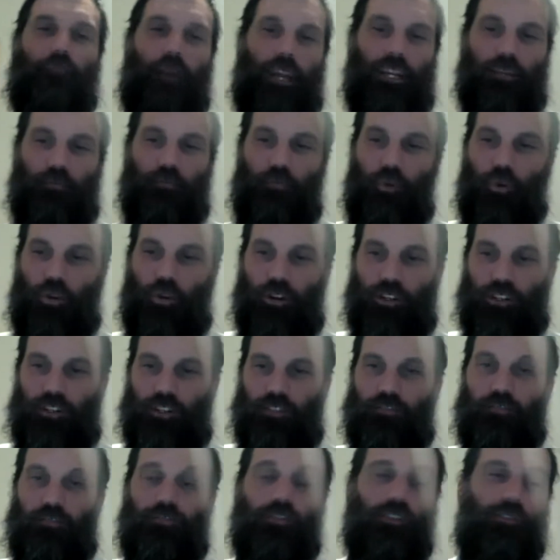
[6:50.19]
been
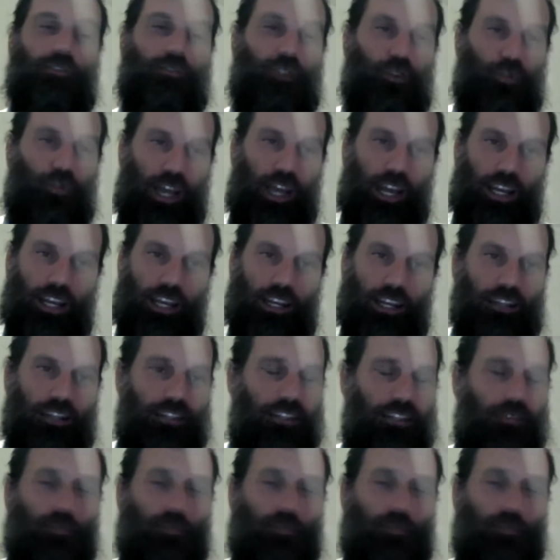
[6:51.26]
important for a few decades.